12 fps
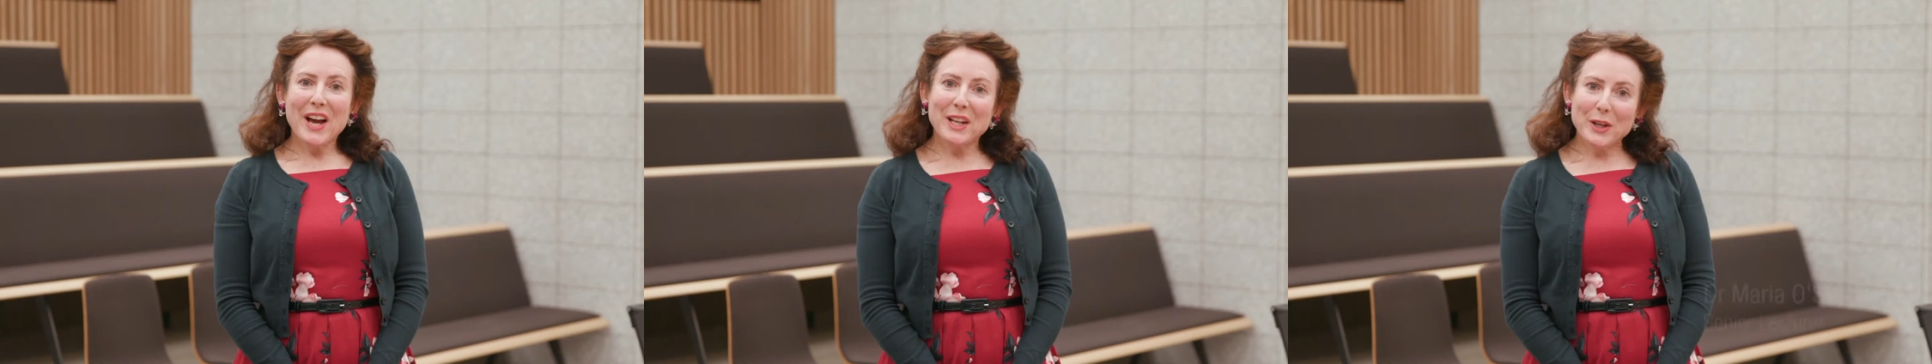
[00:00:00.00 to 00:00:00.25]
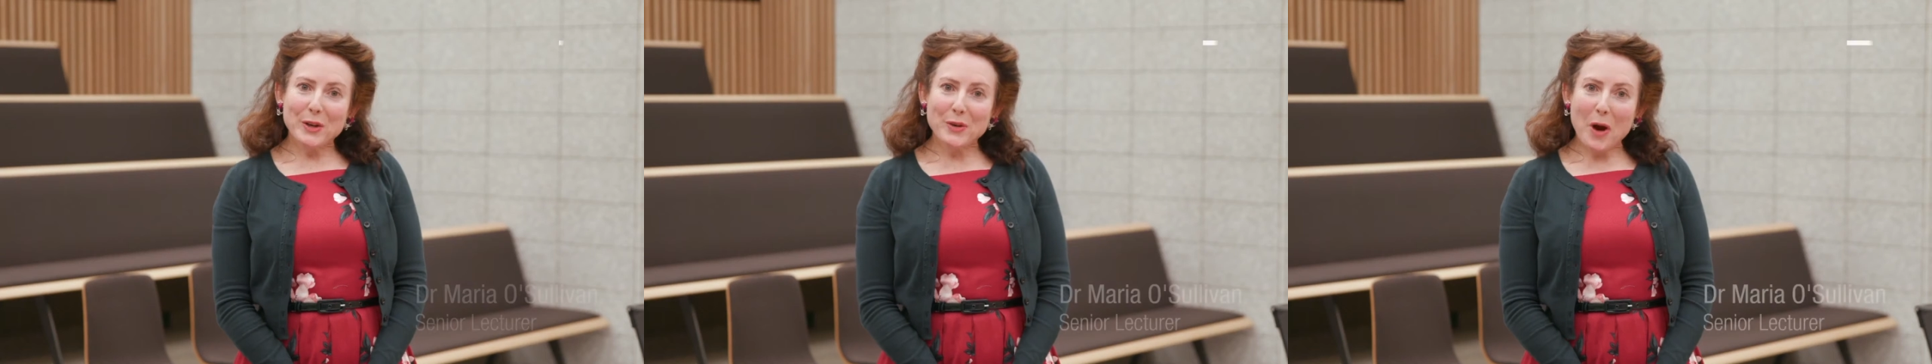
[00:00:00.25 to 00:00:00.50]

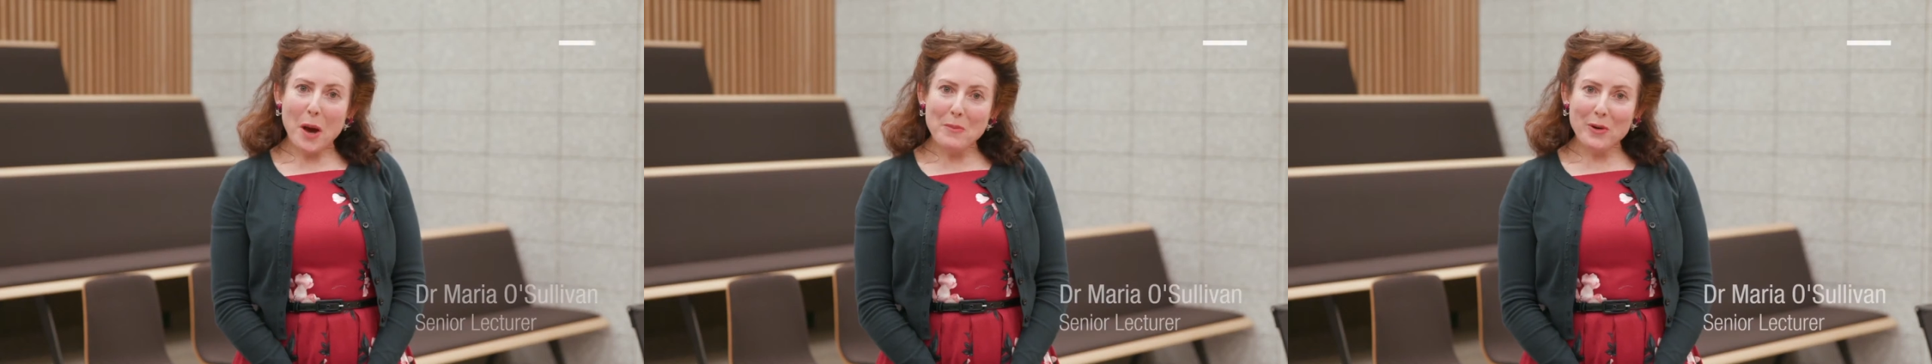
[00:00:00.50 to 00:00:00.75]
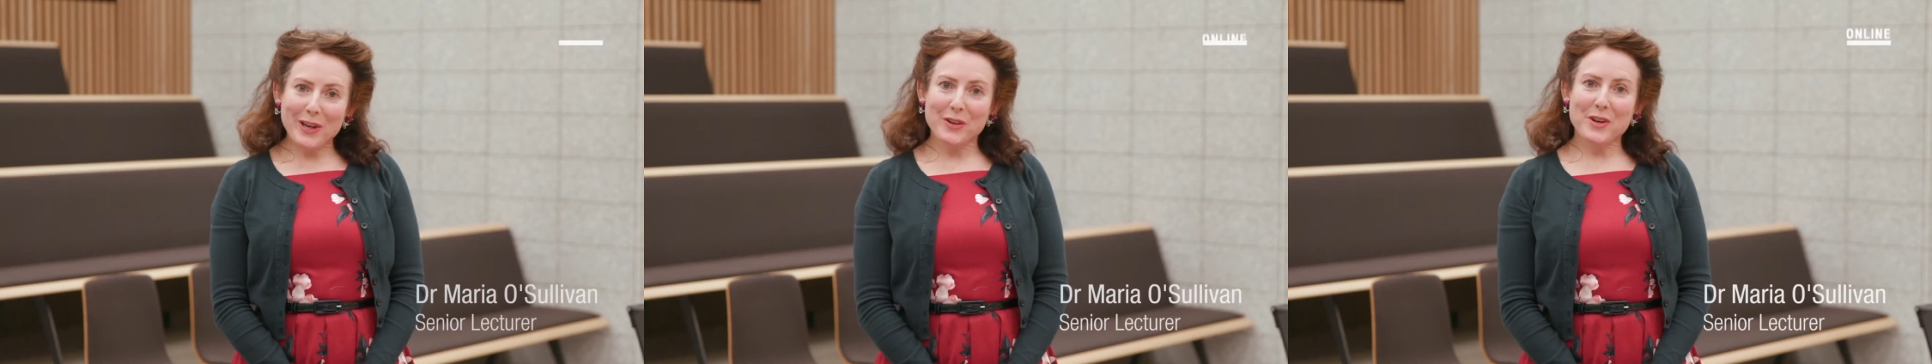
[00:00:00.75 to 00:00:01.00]
Hello, I'm
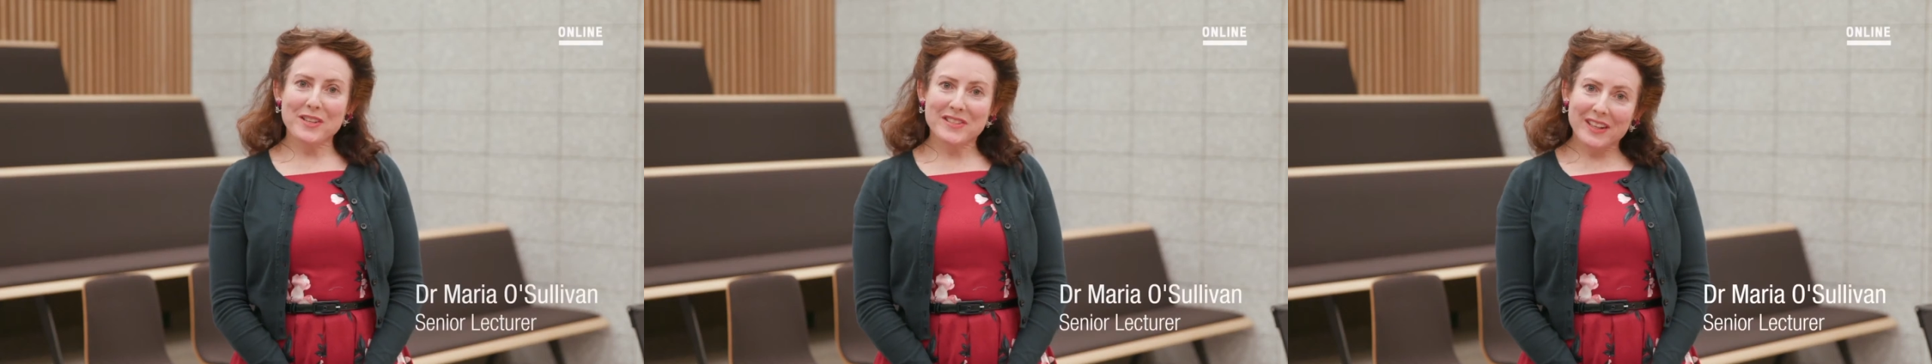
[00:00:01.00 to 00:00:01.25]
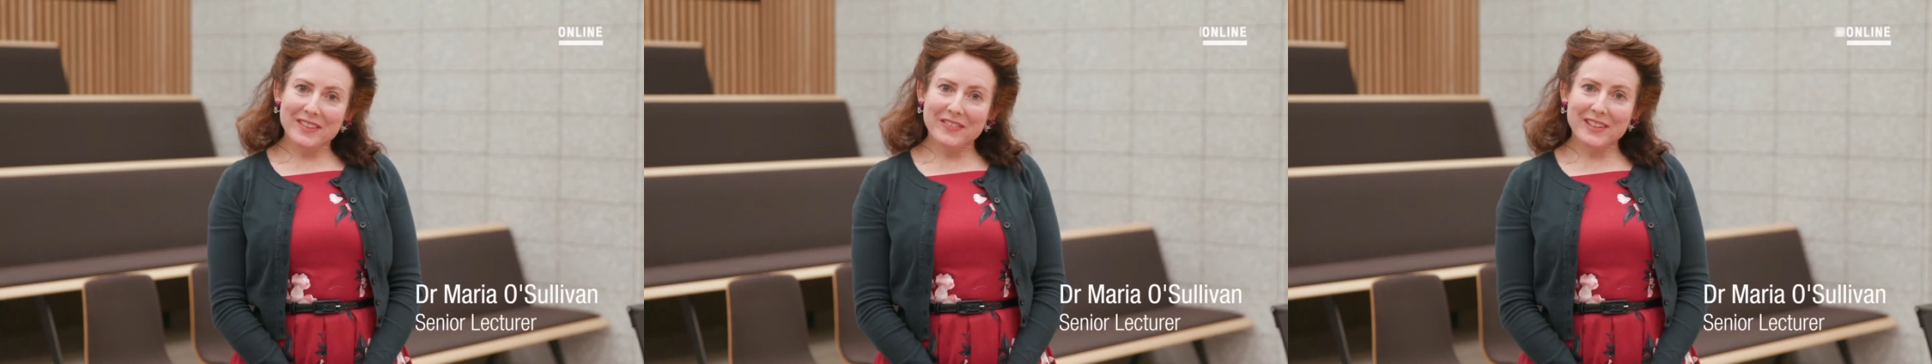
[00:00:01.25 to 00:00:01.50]
Arira
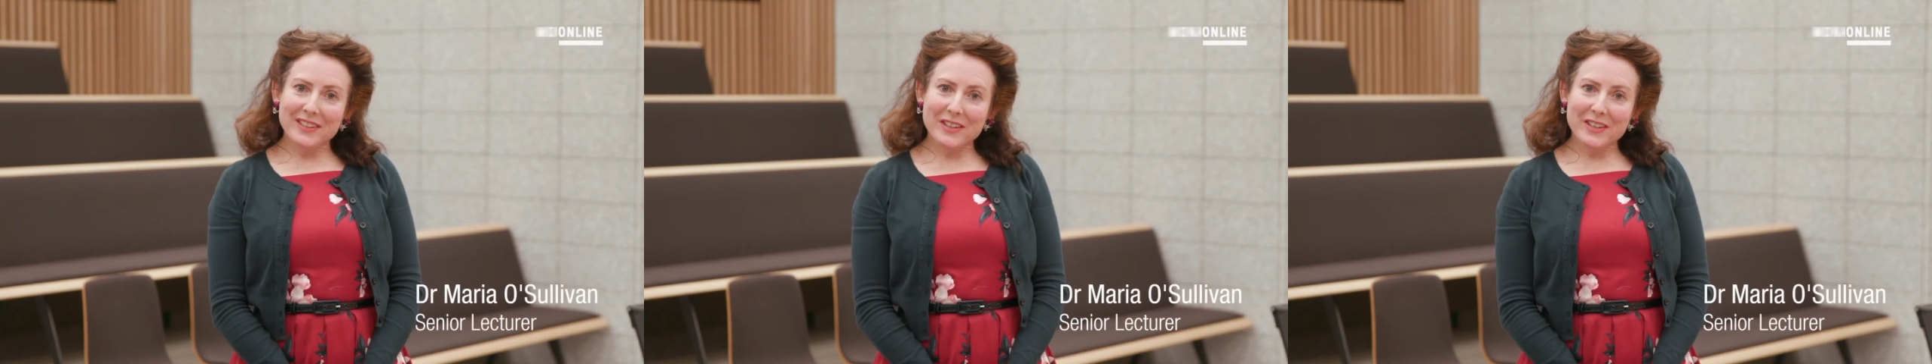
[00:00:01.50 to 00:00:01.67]
O'Sullivan.